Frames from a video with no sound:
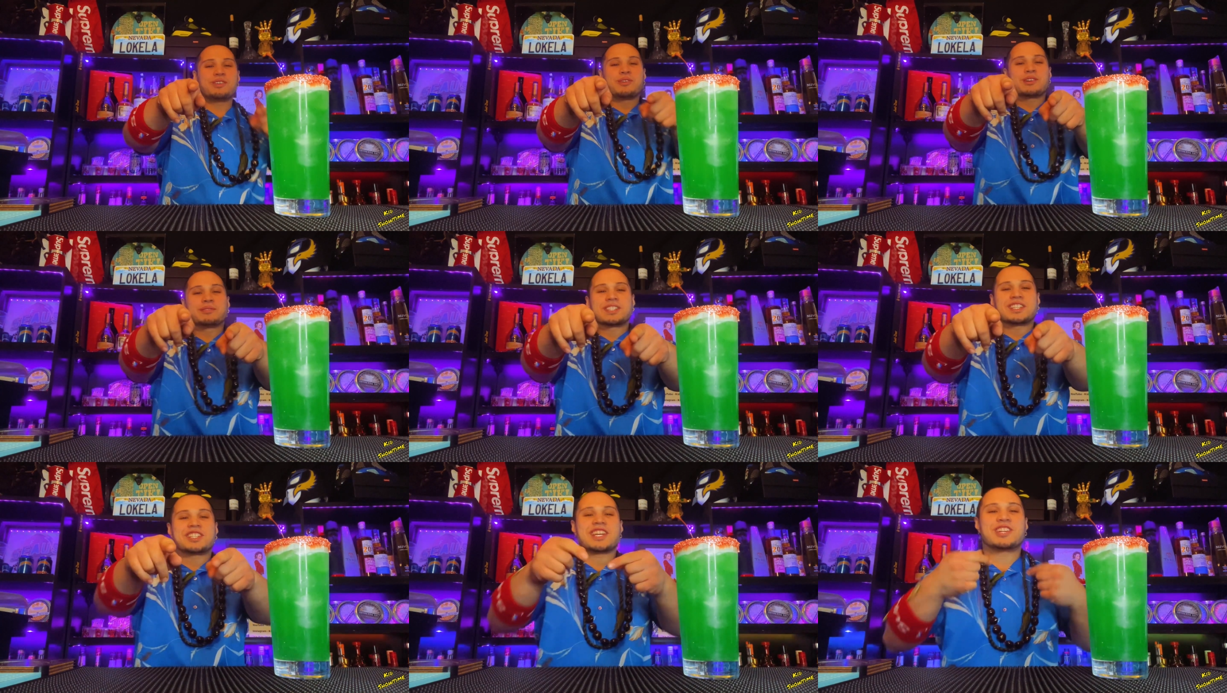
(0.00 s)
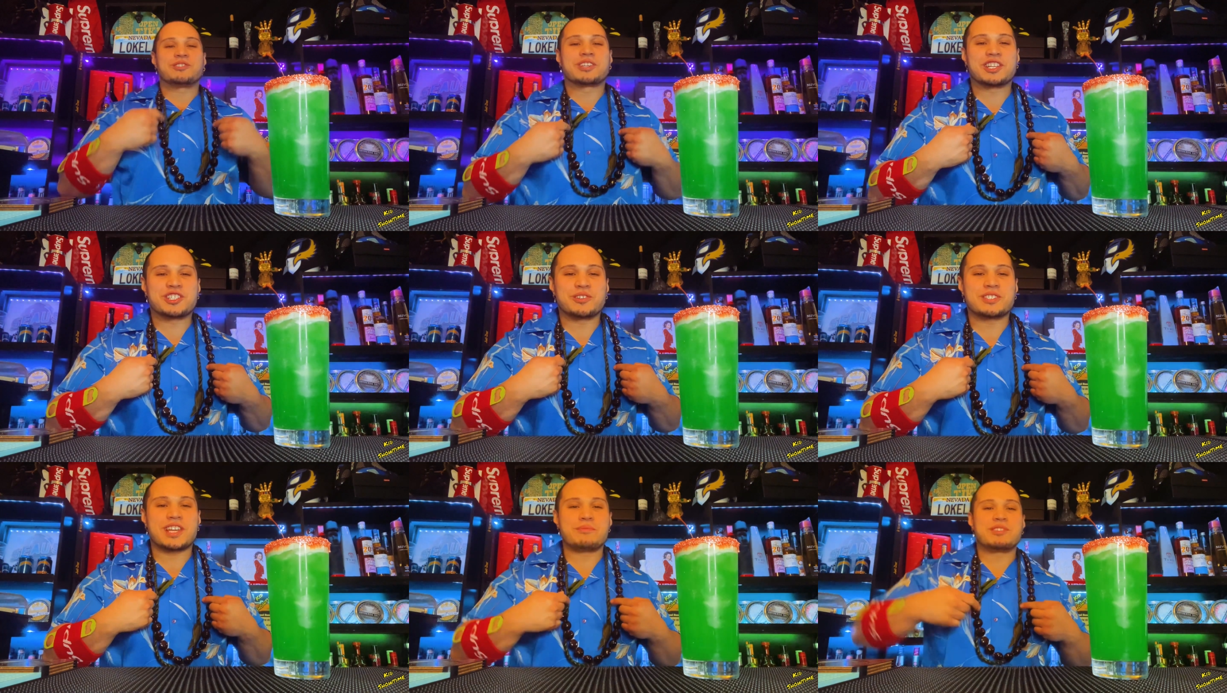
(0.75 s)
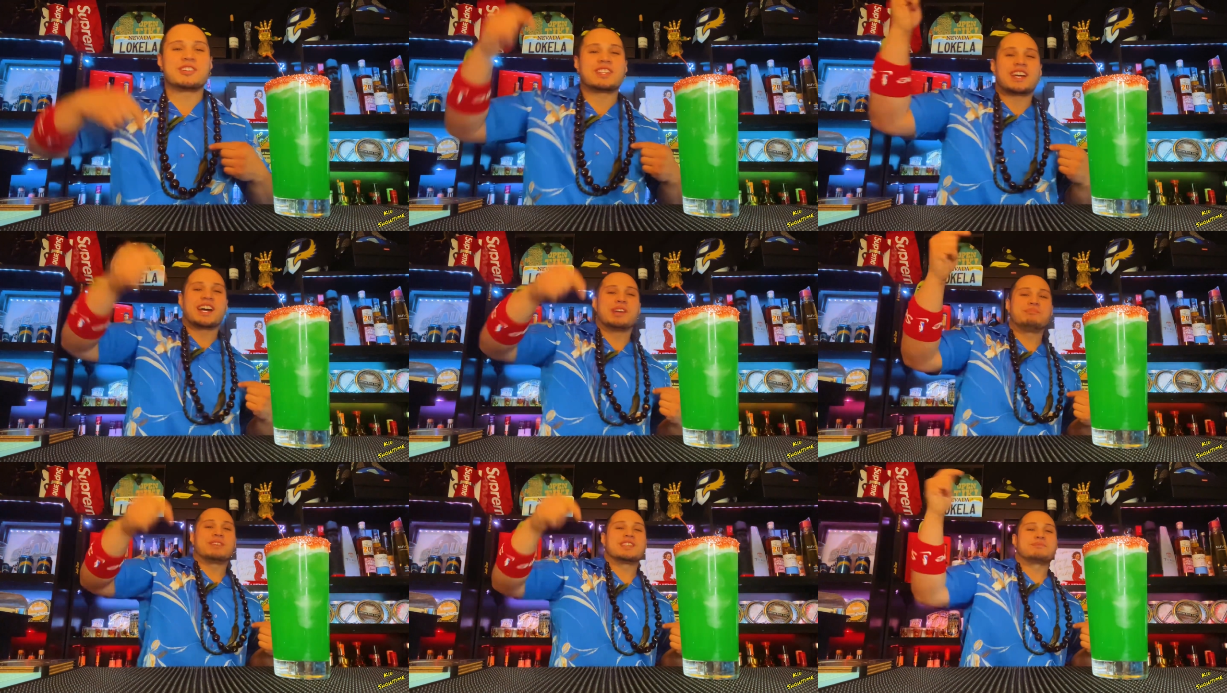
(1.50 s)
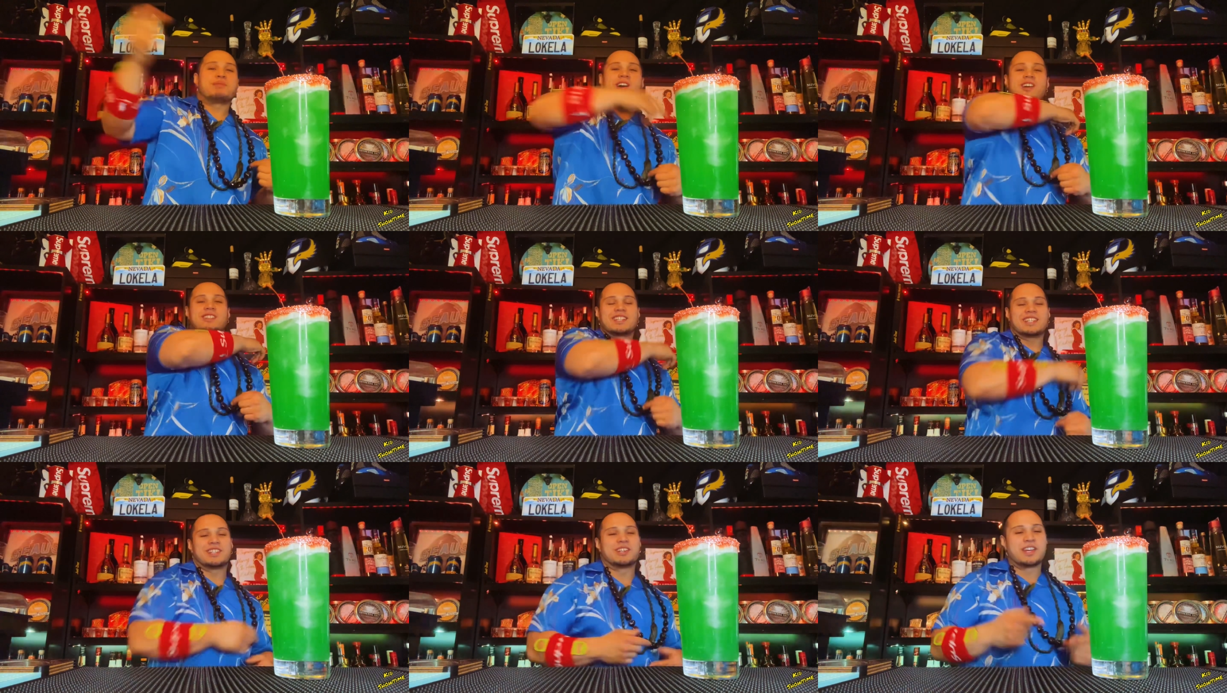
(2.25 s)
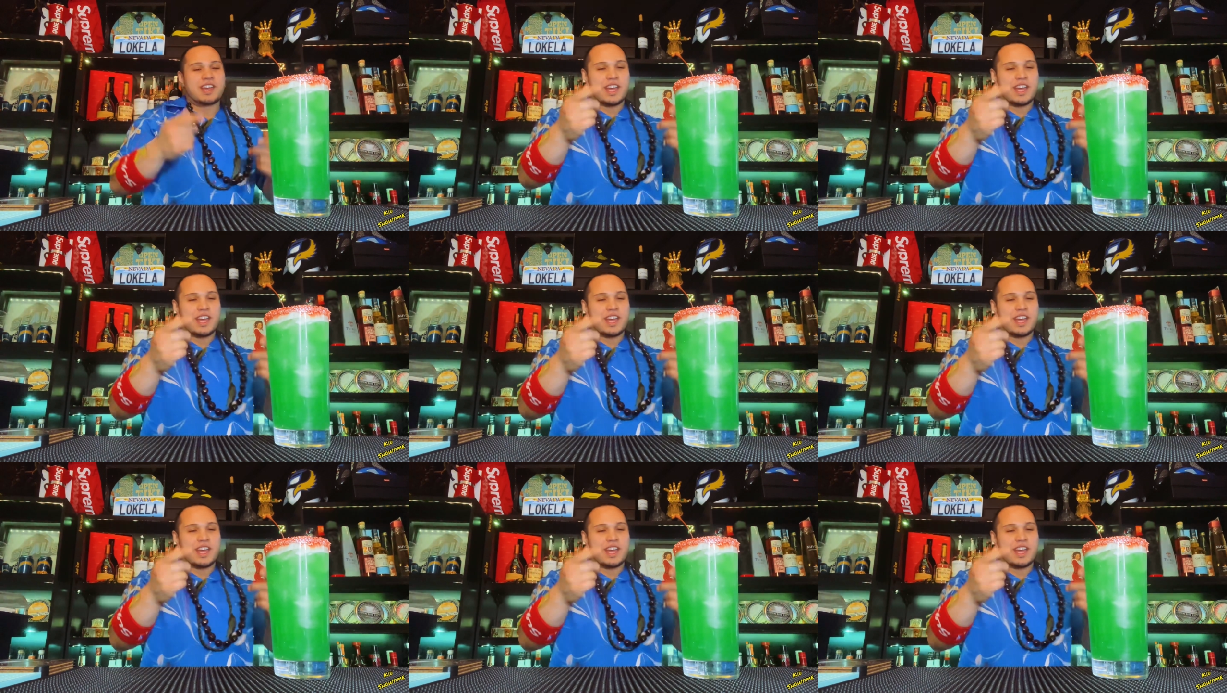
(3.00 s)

Welcome to the channel, Kid Showtime here, the hype beast bartender.